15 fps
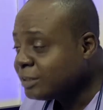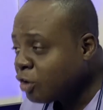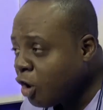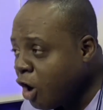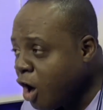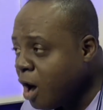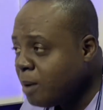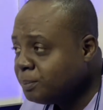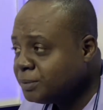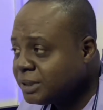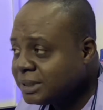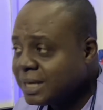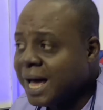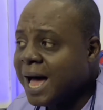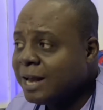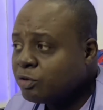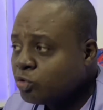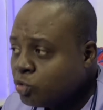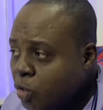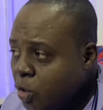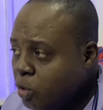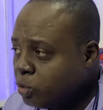comes and
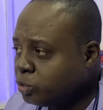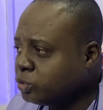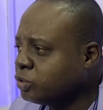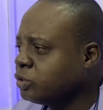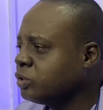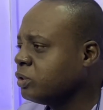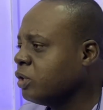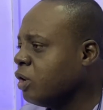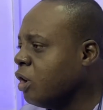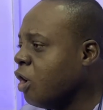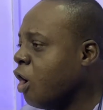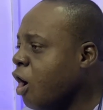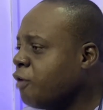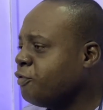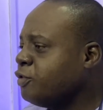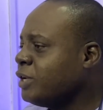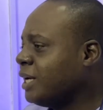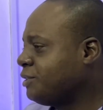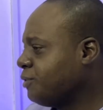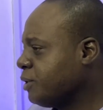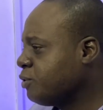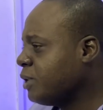goes, often at
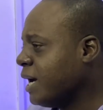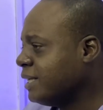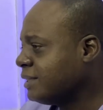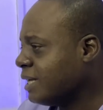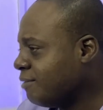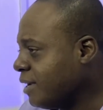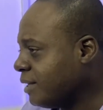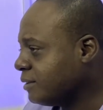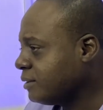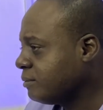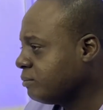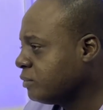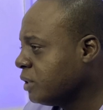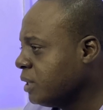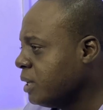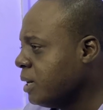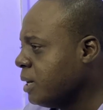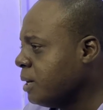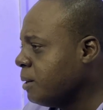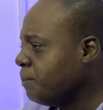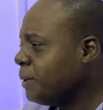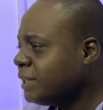regular intervals.
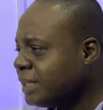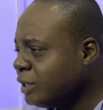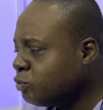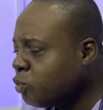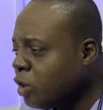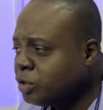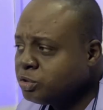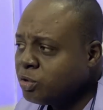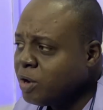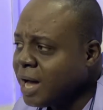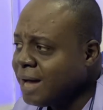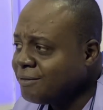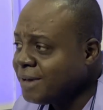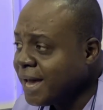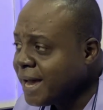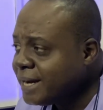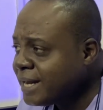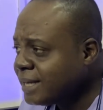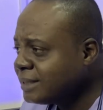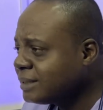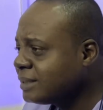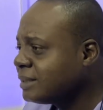Patients will also have
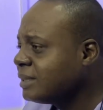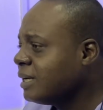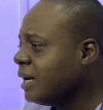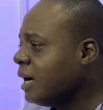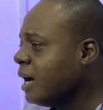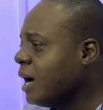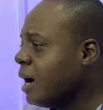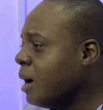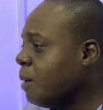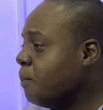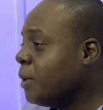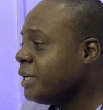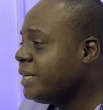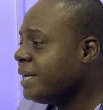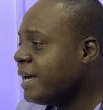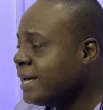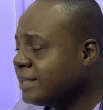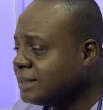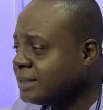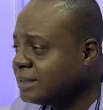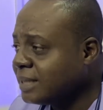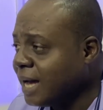headaches, body
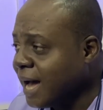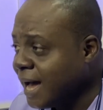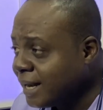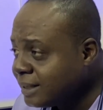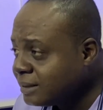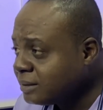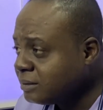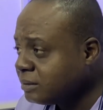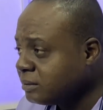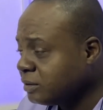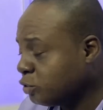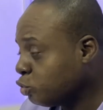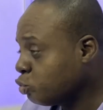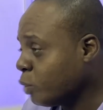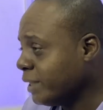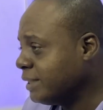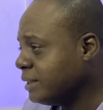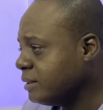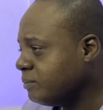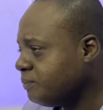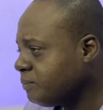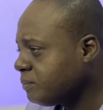aches, and sweating.
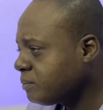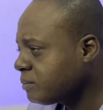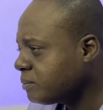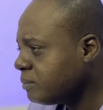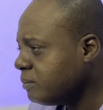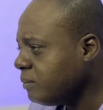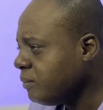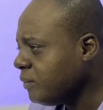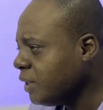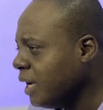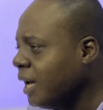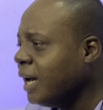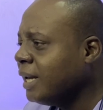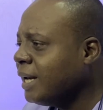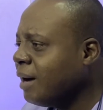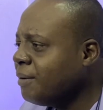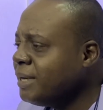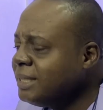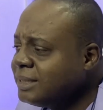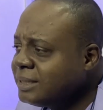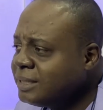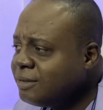Now, in
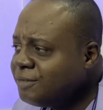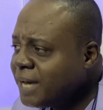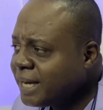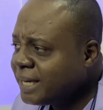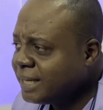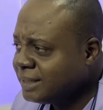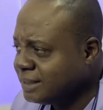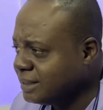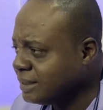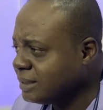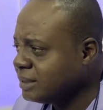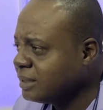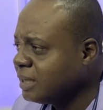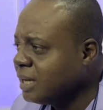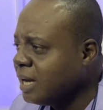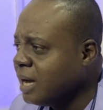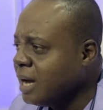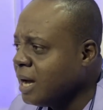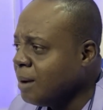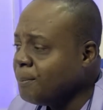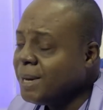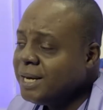severe cases,
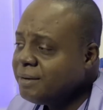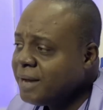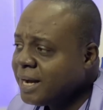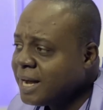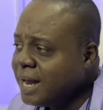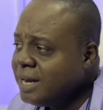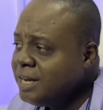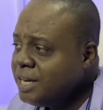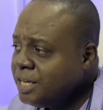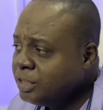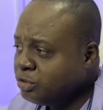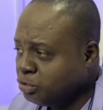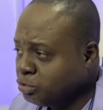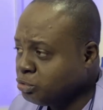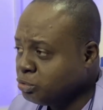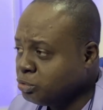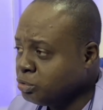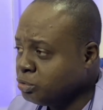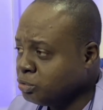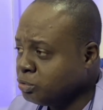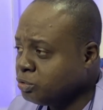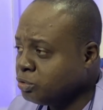malaria can lead
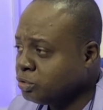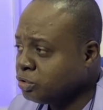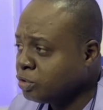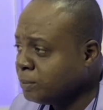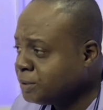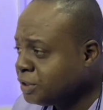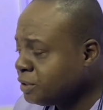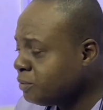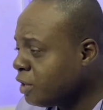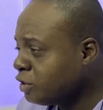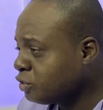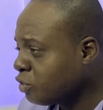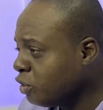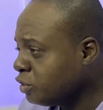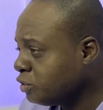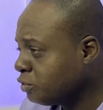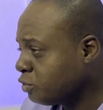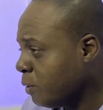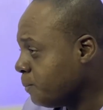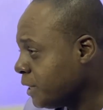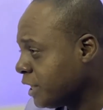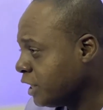to some serious
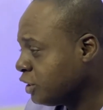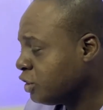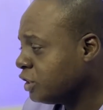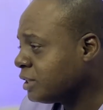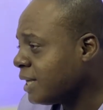complications